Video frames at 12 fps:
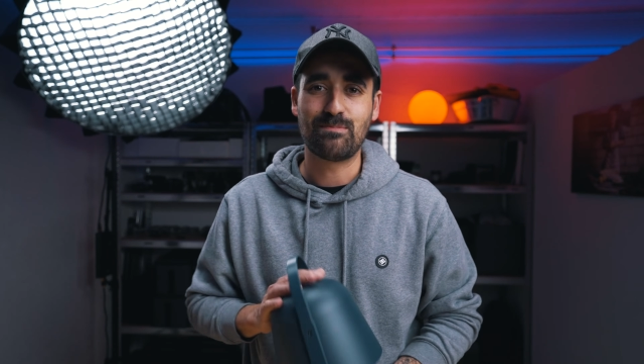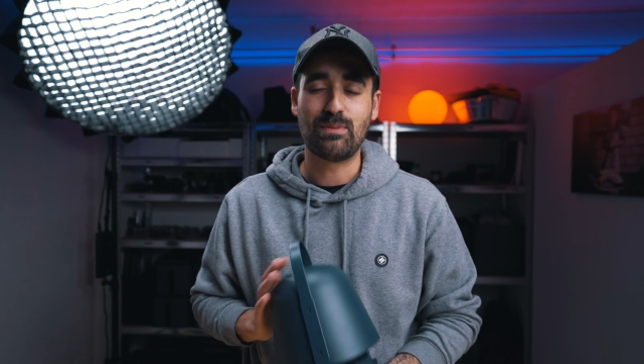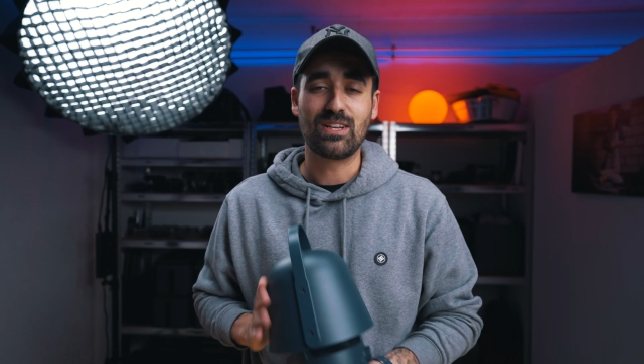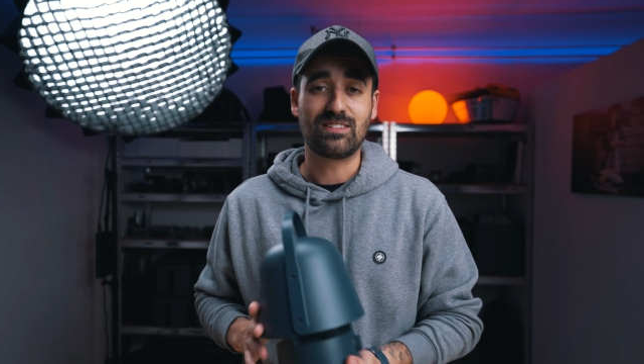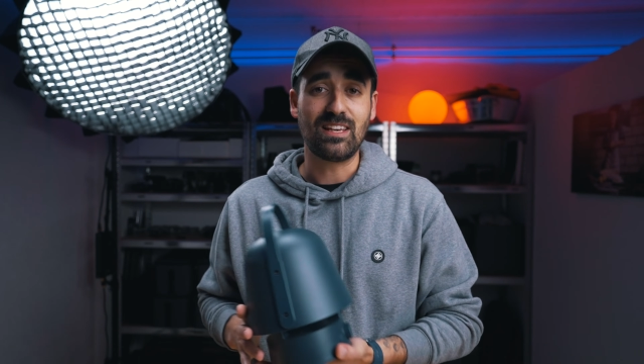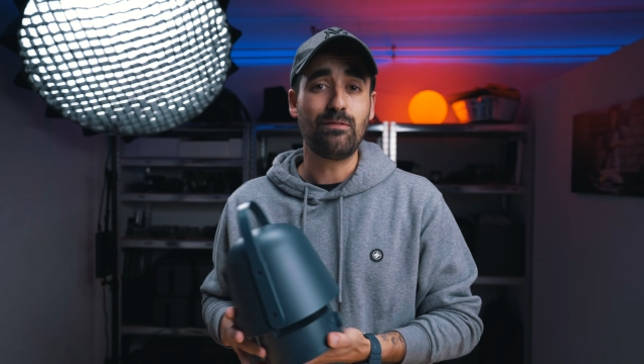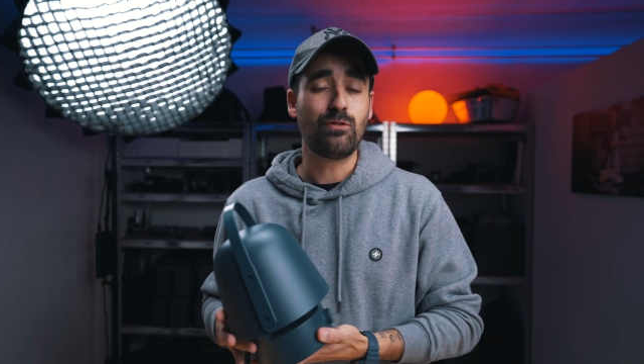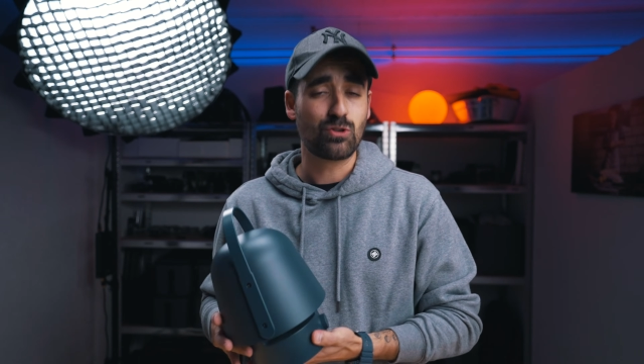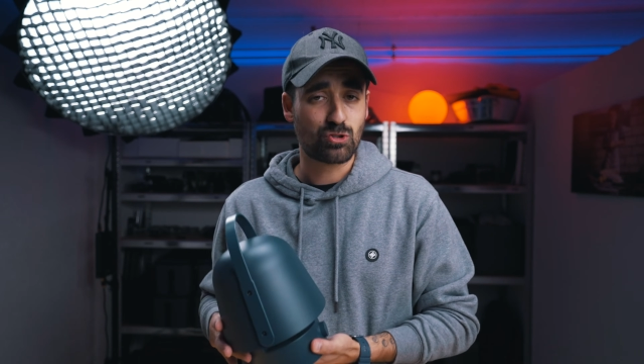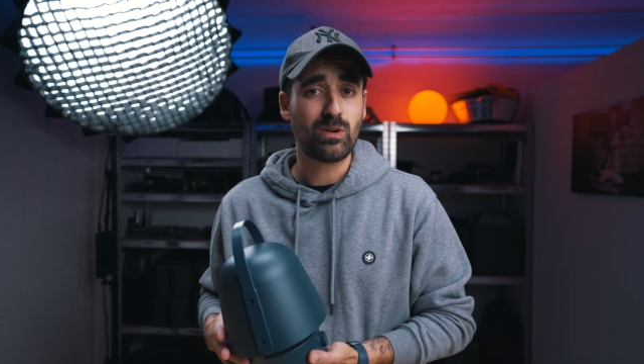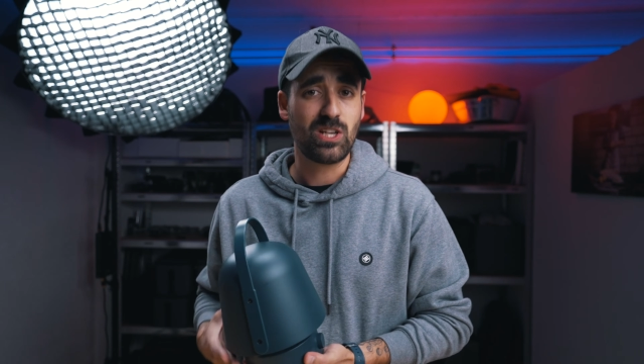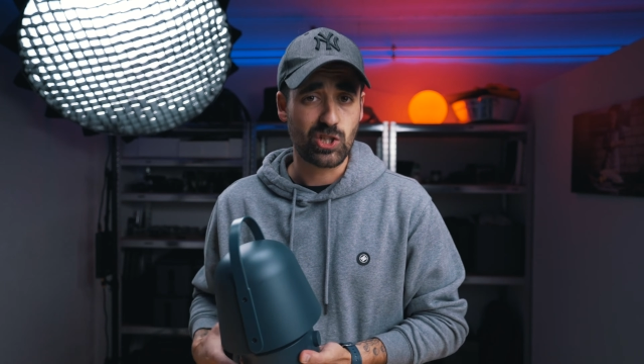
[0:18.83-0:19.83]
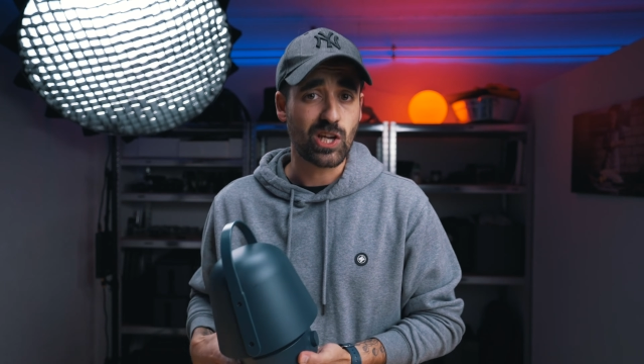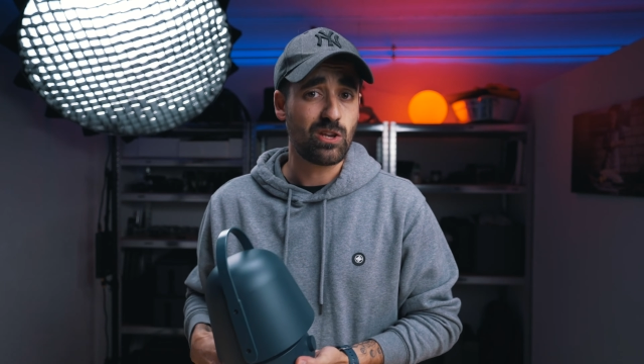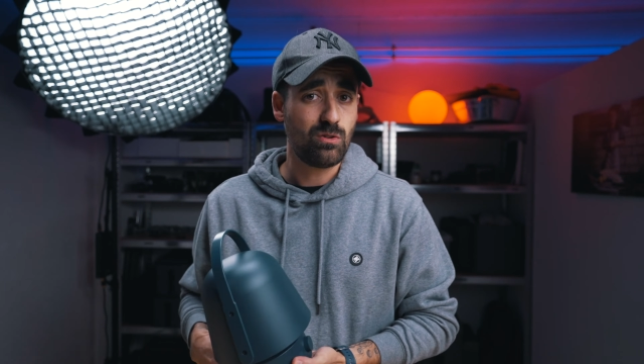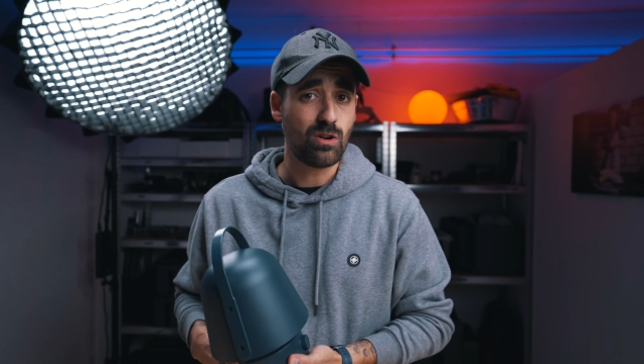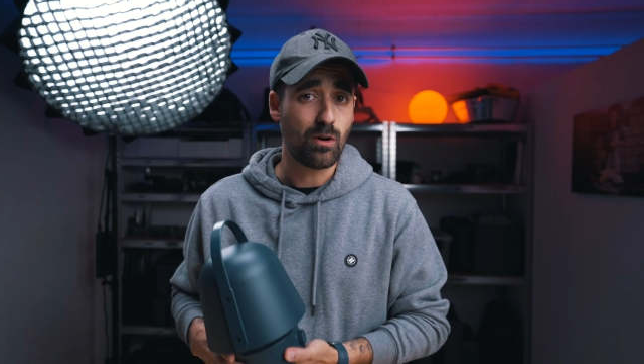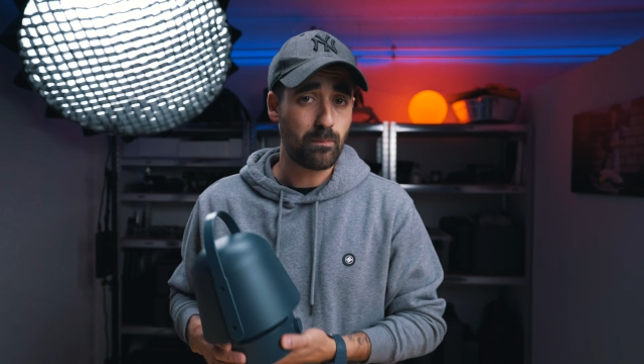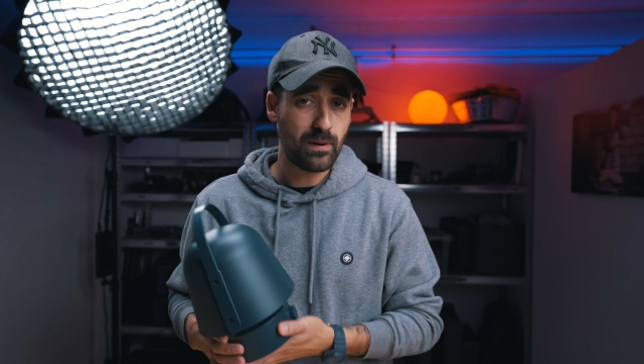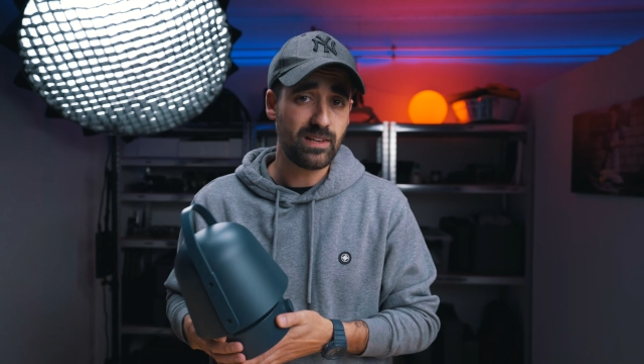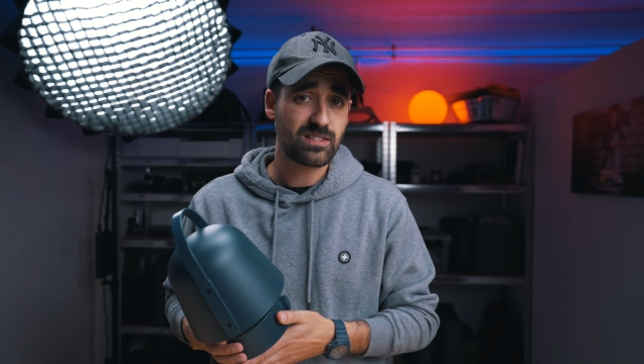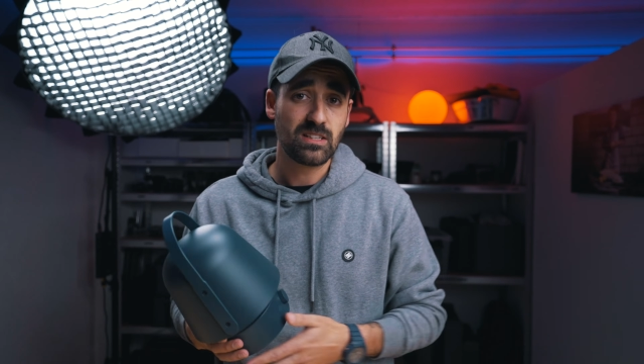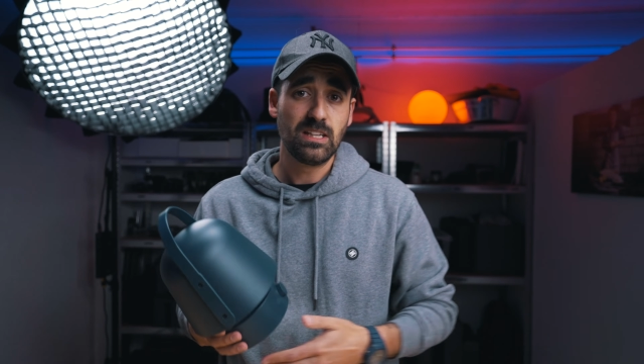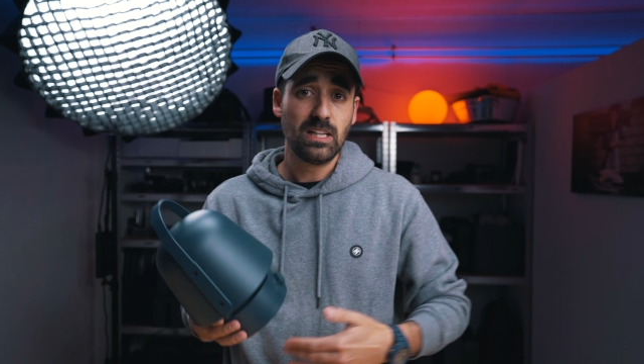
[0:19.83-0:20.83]
but if you're Swedish and you know,
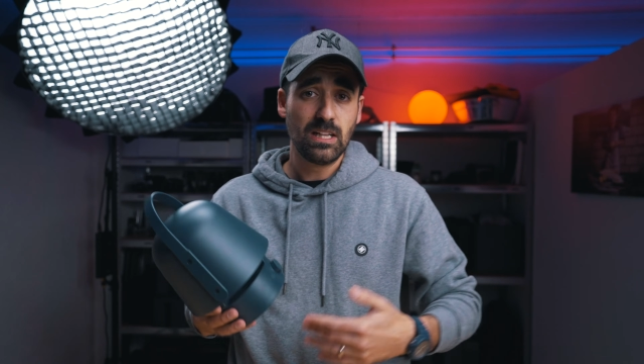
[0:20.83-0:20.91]
please,